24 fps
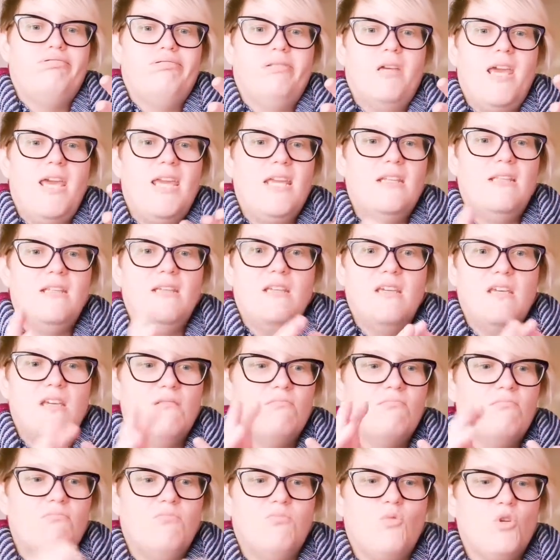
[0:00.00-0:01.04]
heating
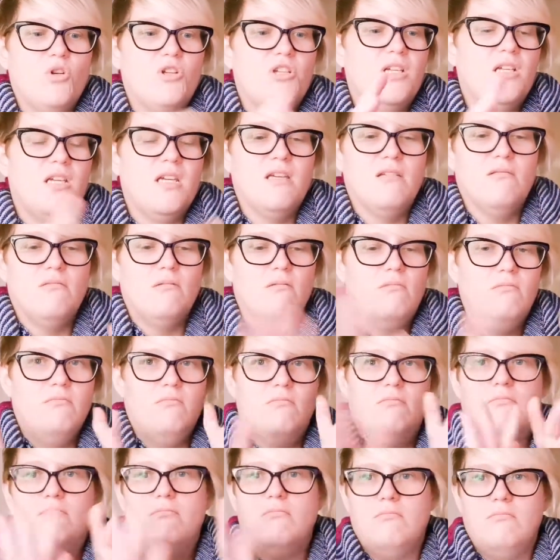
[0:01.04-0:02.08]
it, washing it,
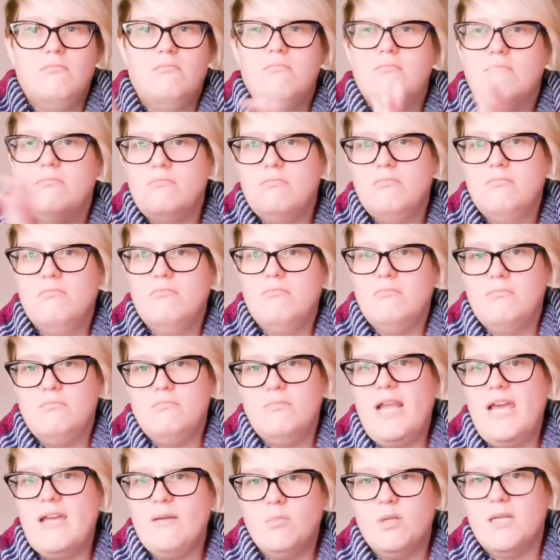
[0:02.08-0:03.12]

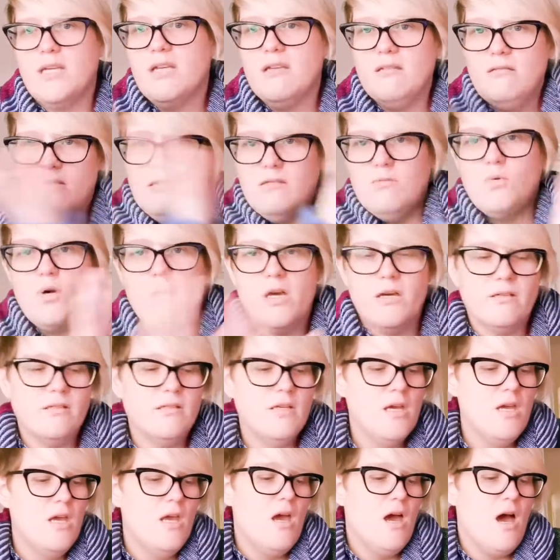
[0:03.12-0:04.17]
labeling it, the works.
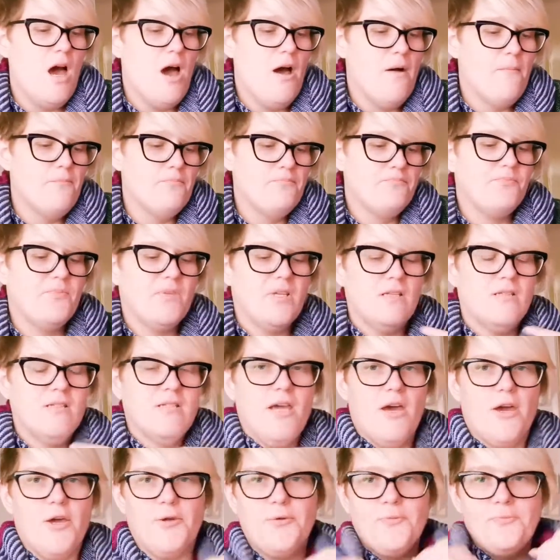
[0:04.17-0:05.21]

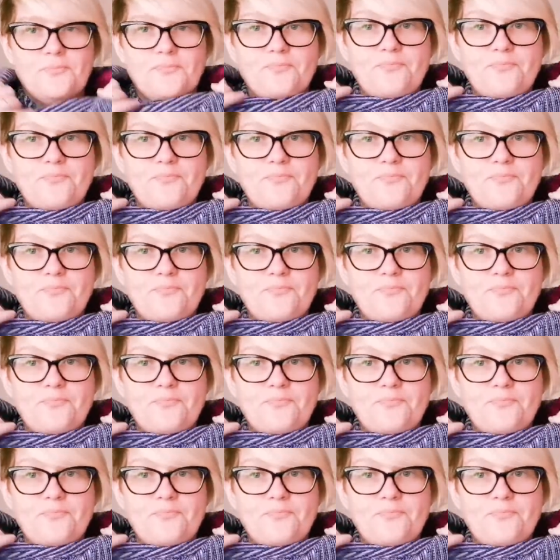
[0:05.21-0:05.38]
So